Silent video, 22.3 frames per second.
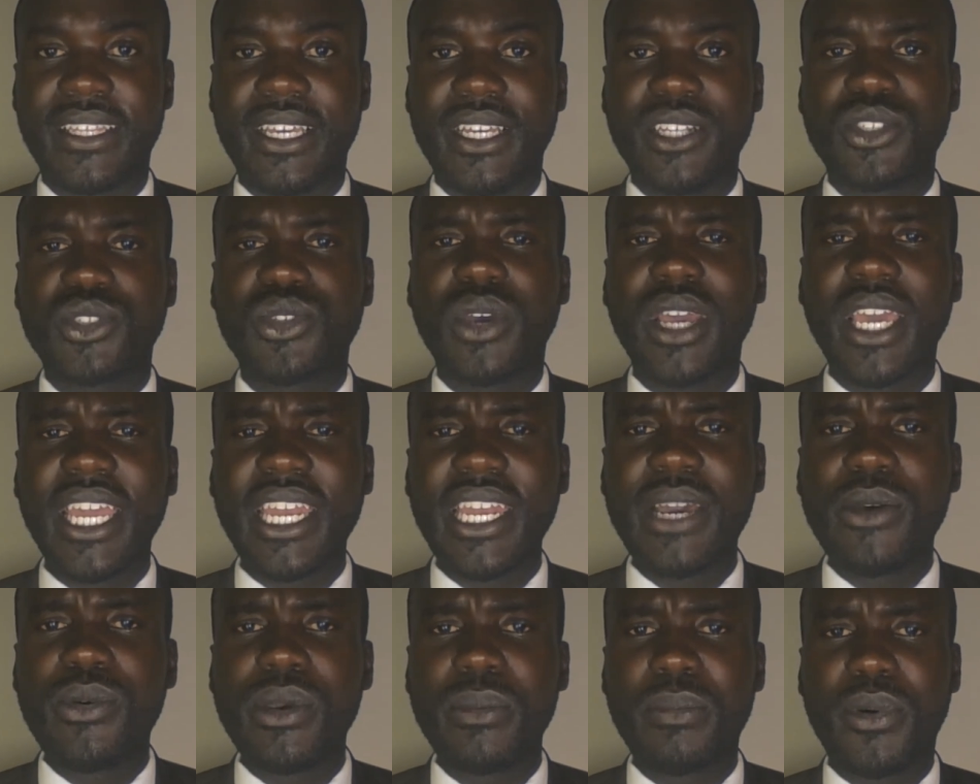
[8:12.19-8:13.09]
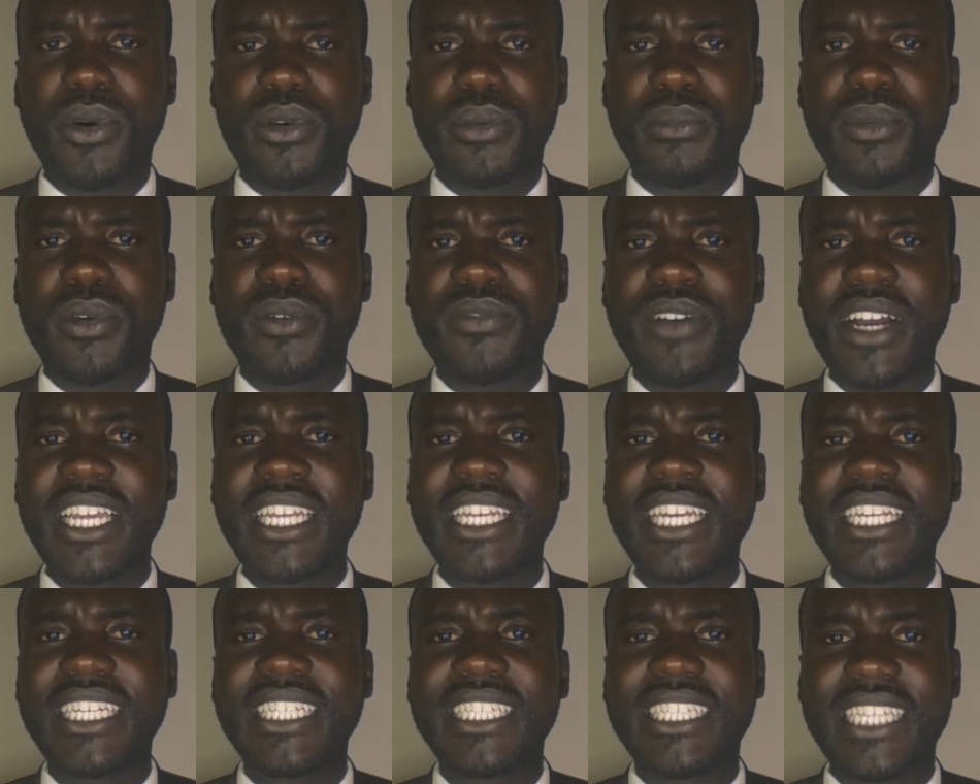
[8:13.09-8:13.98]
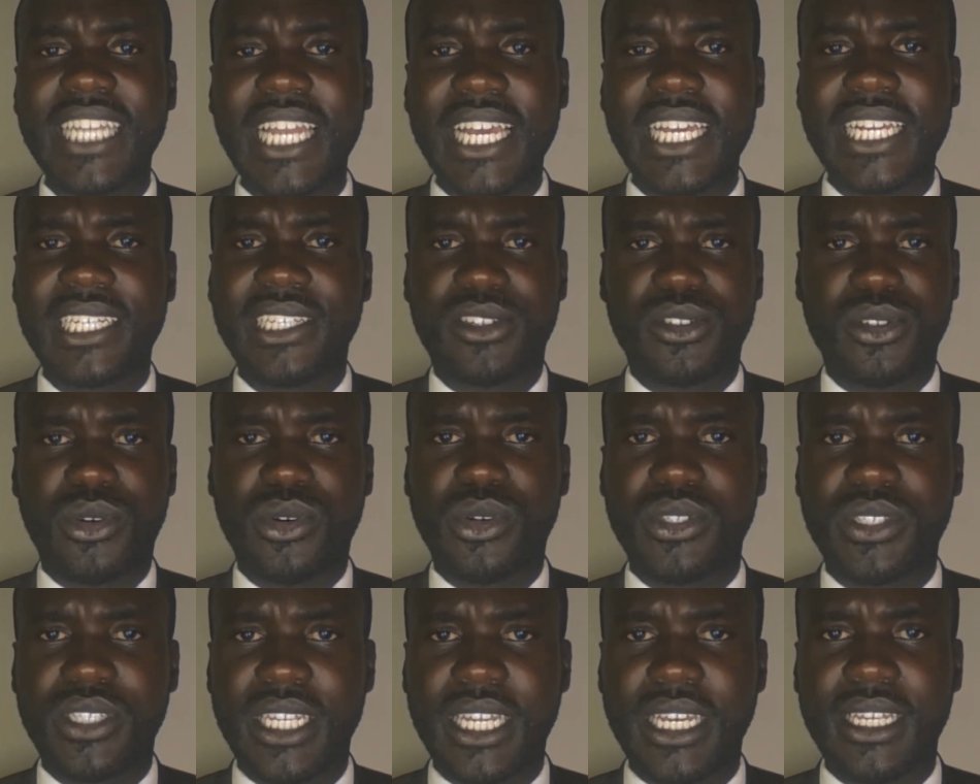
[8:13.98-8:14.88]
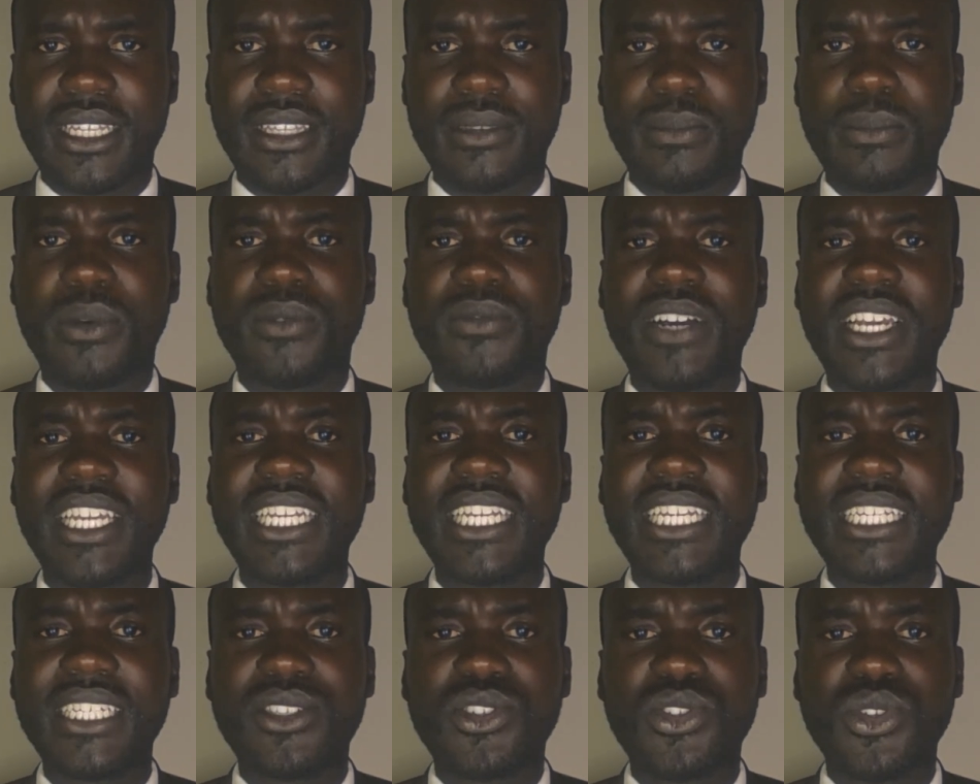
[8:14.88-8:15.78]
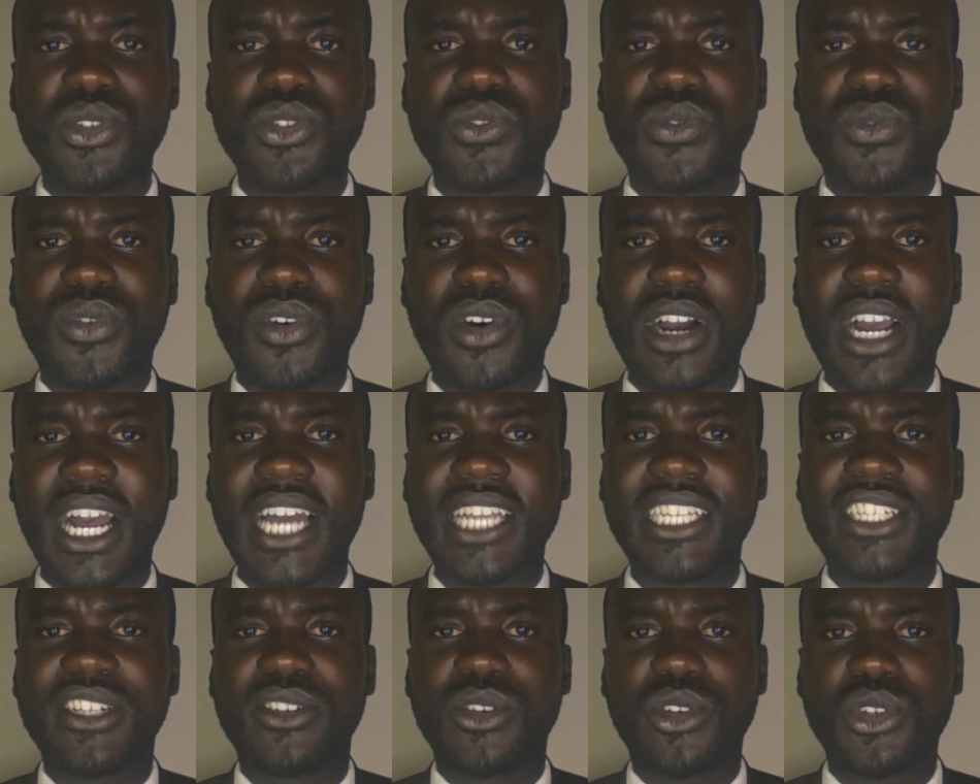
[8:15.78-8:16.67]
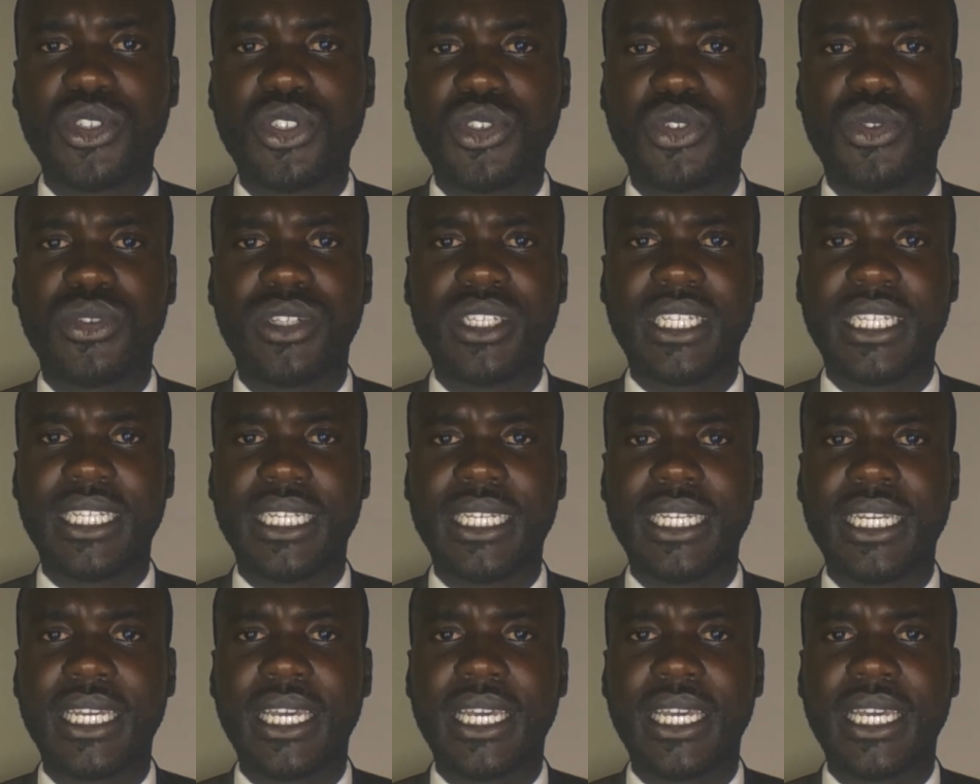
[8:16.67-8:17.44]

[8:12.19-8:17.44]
So any weapon, provided it's likely to cause death, provided it's used for cutting or shooting,